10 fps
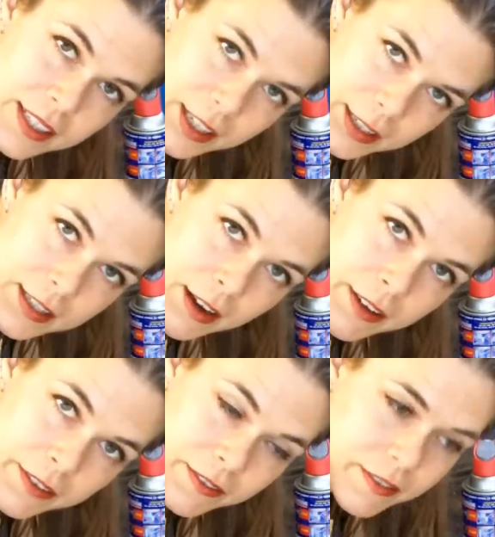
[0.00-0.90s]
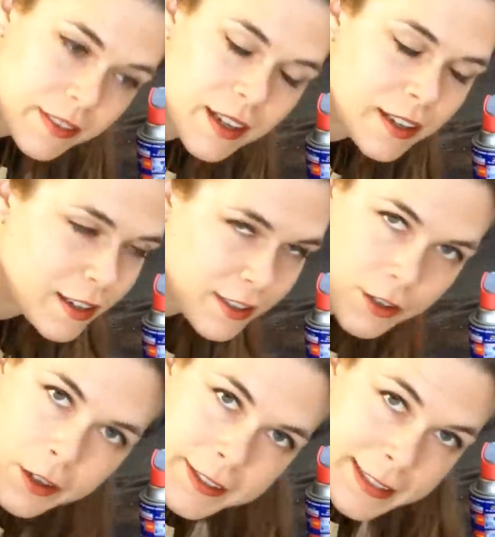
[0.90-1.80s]
to get it done. It doesn't
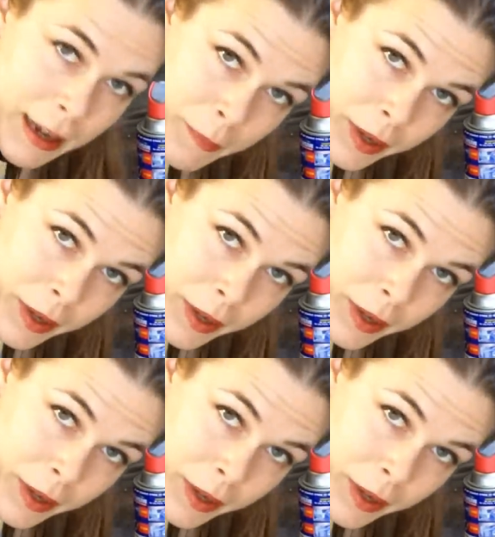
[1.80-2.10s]
cost that